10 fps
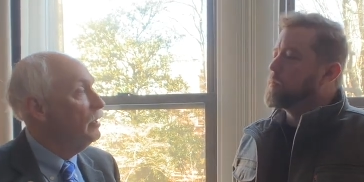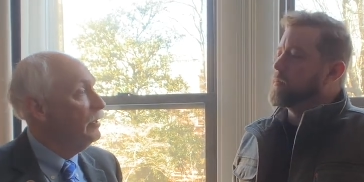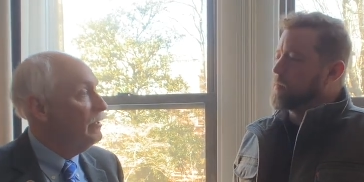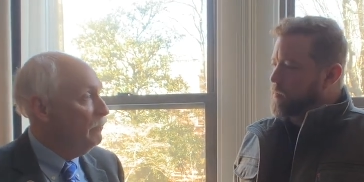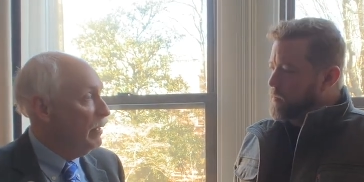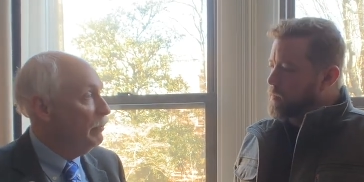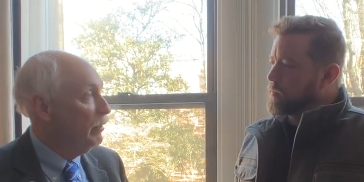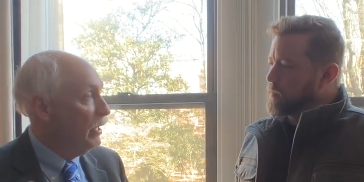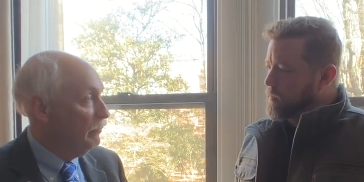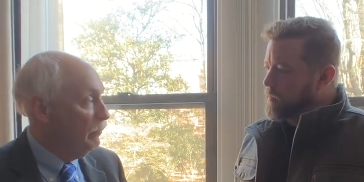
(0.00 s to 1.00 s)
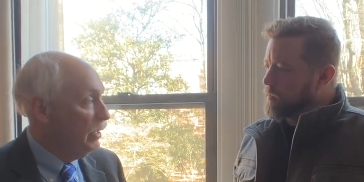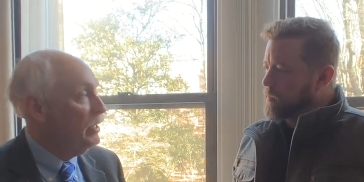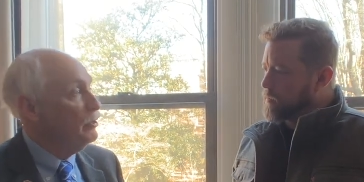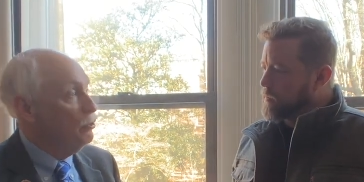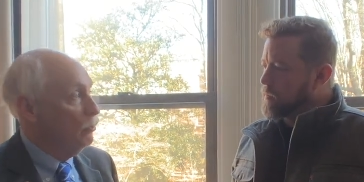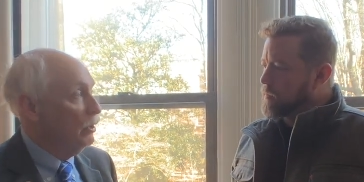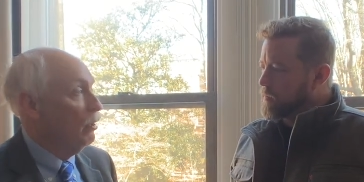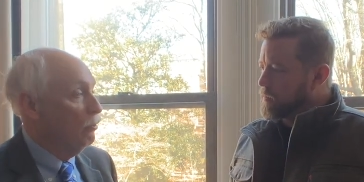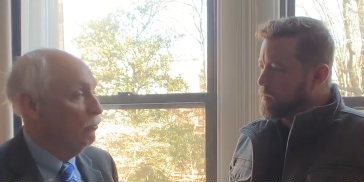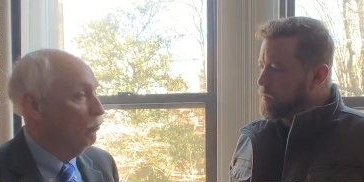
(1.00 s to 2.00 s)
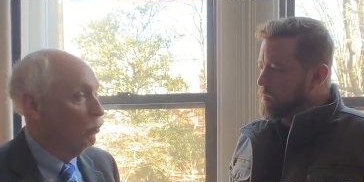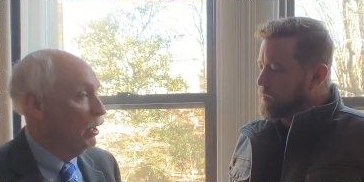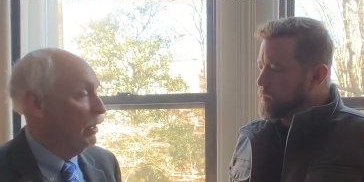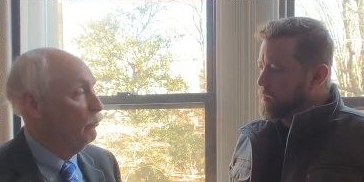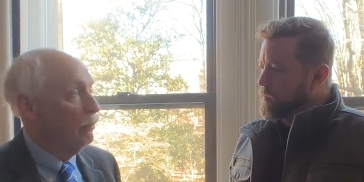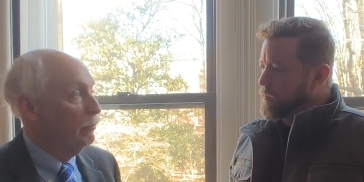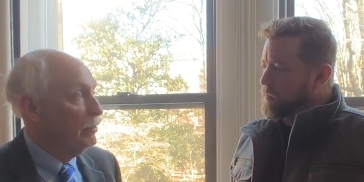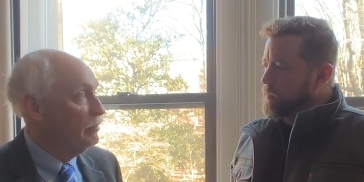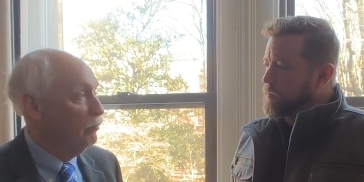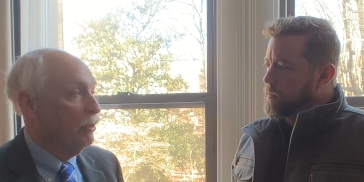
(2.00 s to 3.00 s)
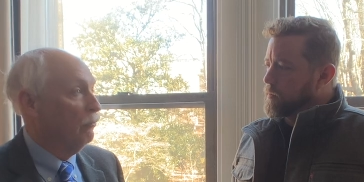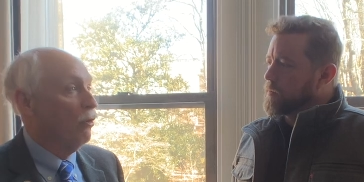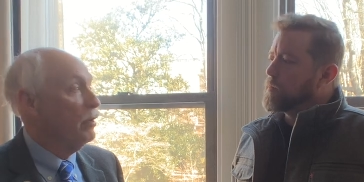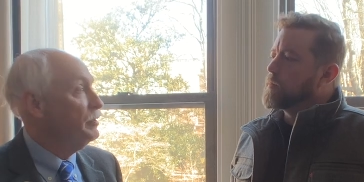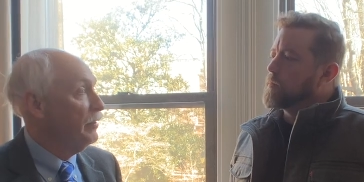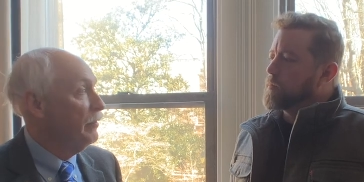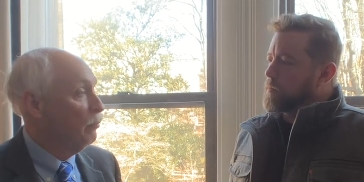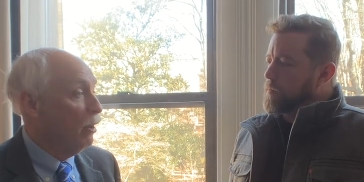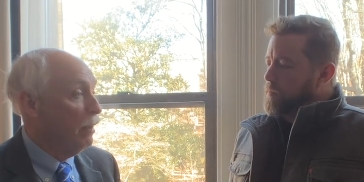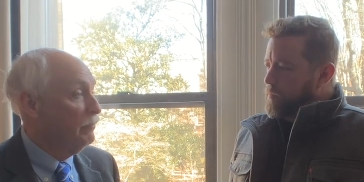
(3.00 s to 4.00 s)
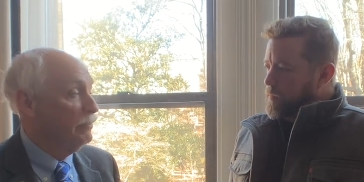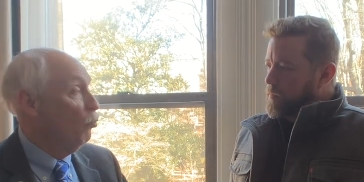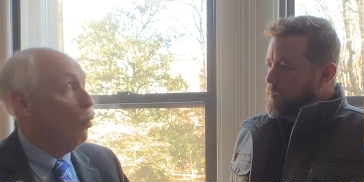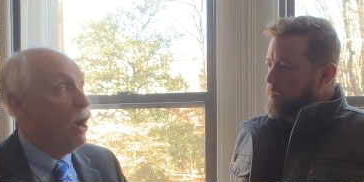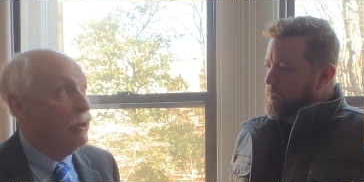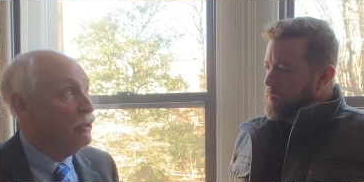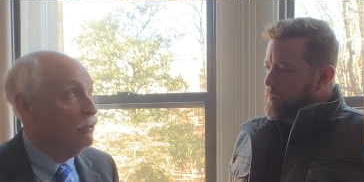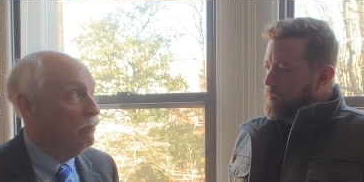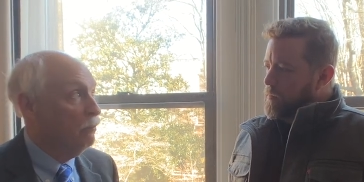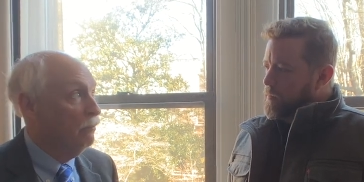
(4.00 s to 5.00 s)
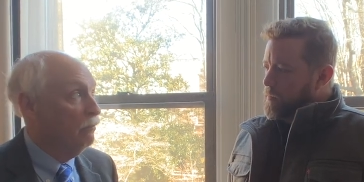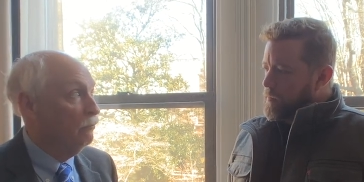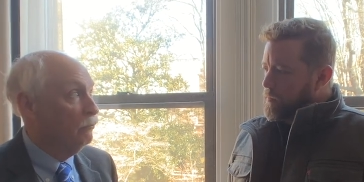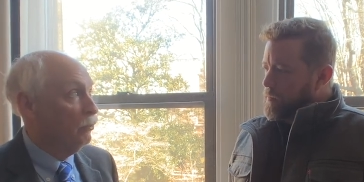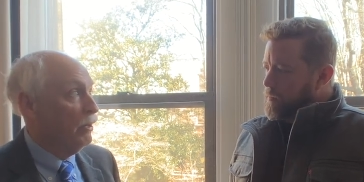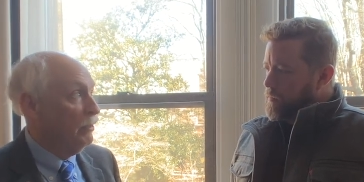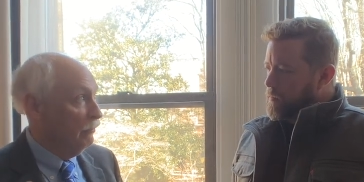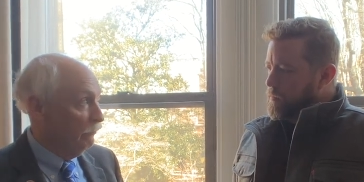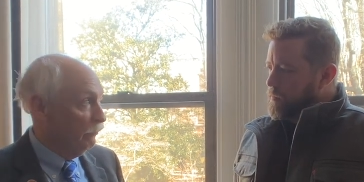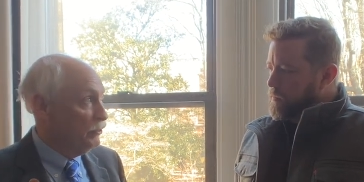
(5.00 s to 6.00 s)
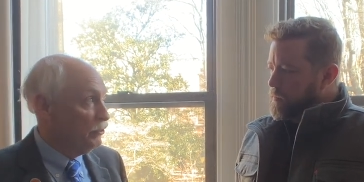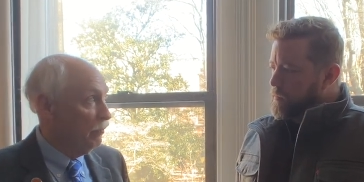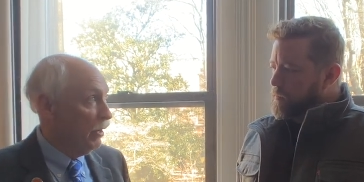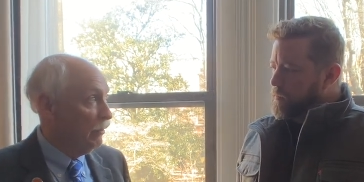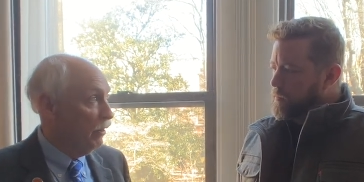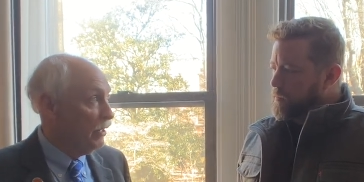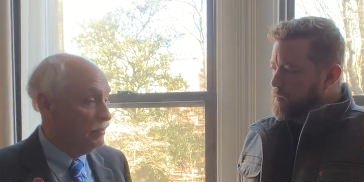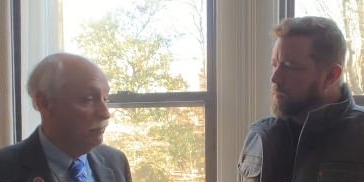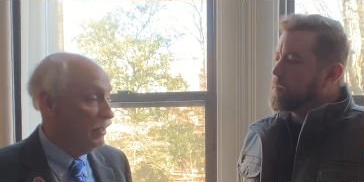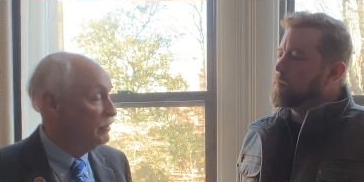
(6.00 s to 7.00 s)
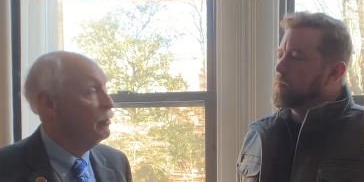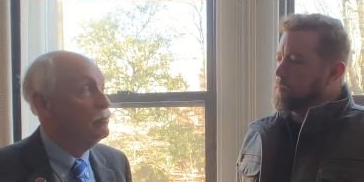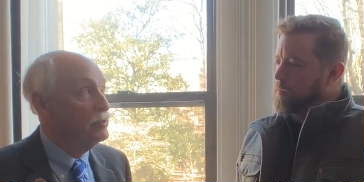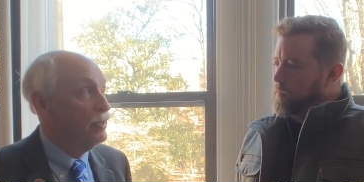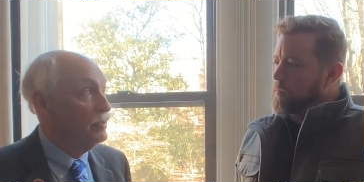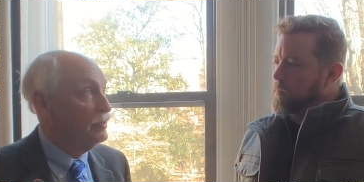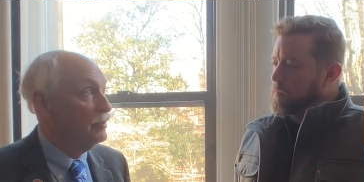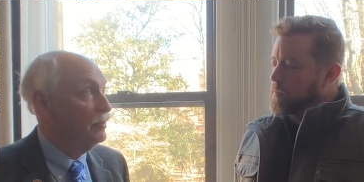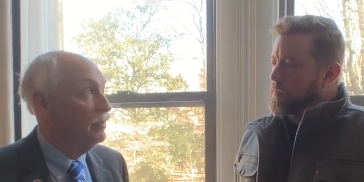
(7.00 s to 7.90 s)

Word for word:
Speaker 1: Leave people like me and you alone. We're not criminals. We don't cause any of the problems. Why are you trying to infringe on my rights. Makes no sense.